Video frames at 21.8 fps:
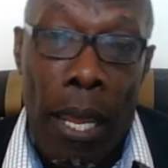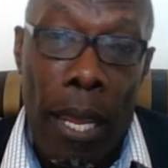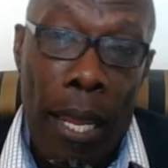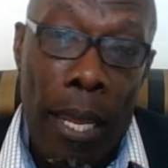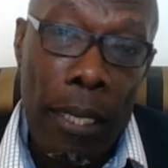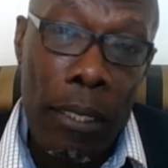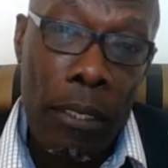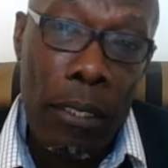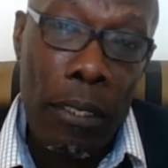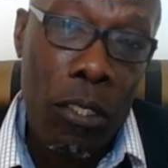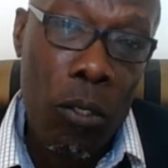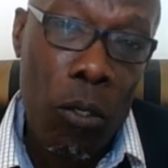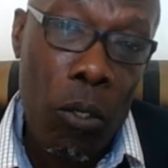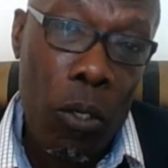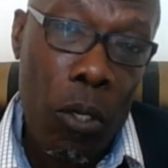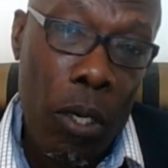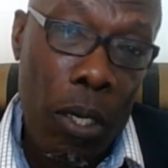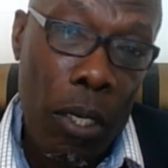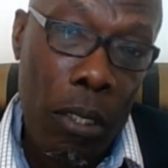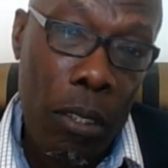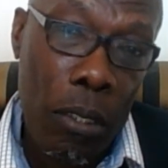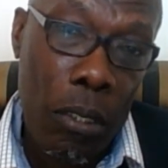and
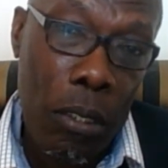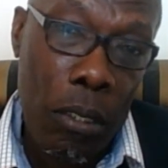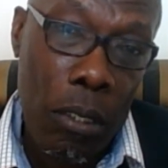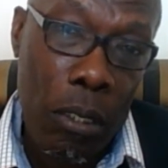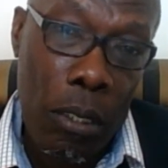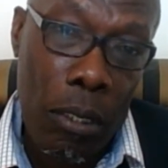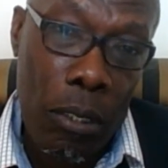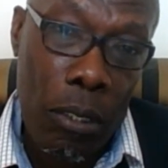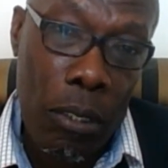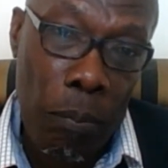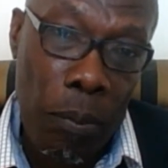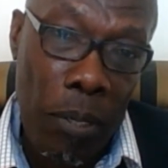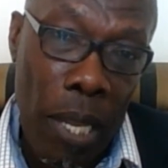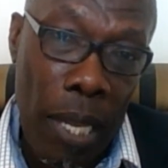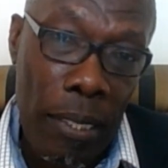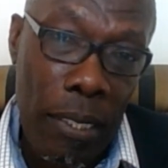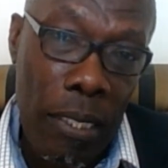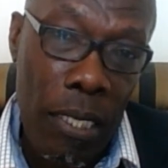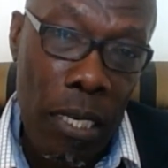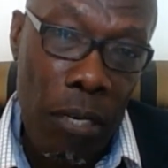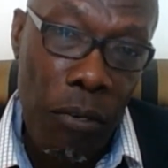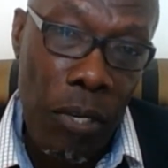so some
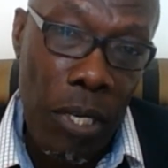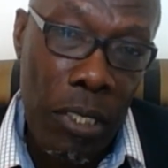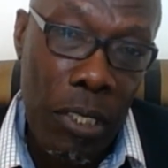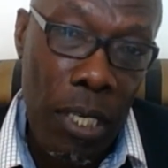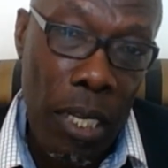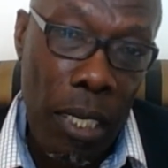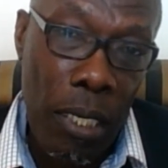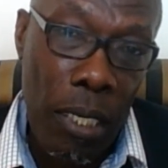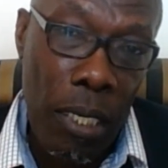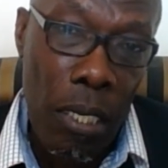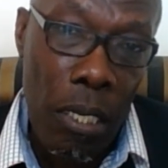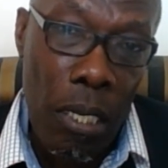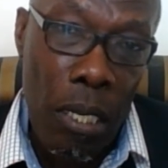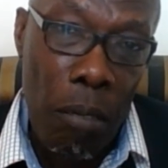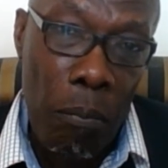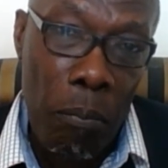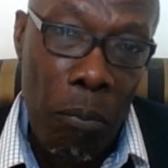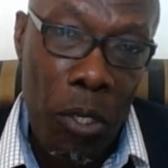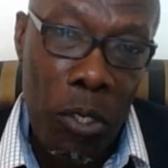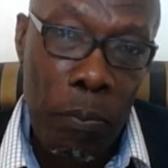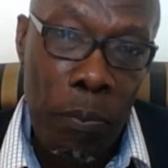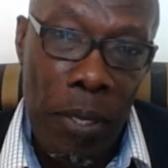consideration
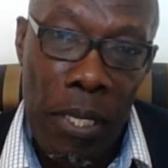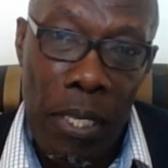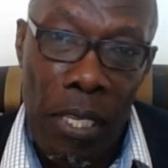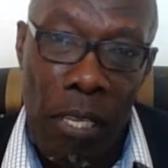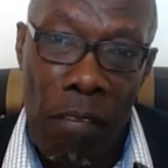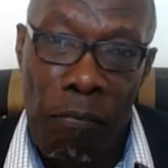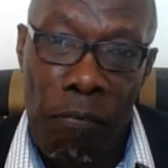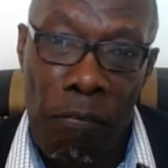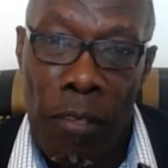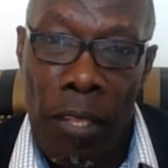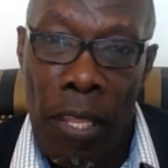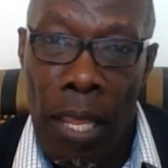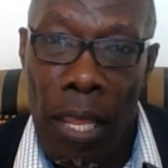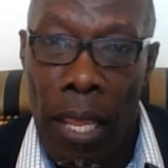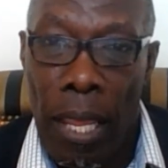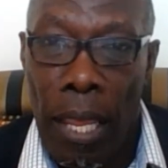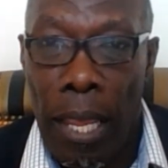must be given